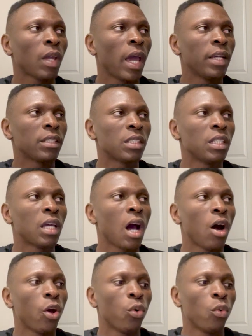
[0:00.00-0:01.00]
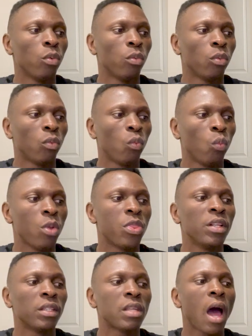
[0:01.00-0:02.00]
asyncio
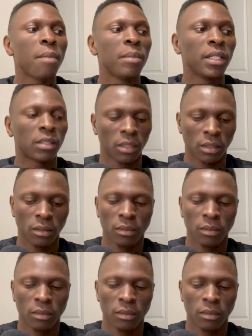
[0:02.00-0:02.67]
within timeit.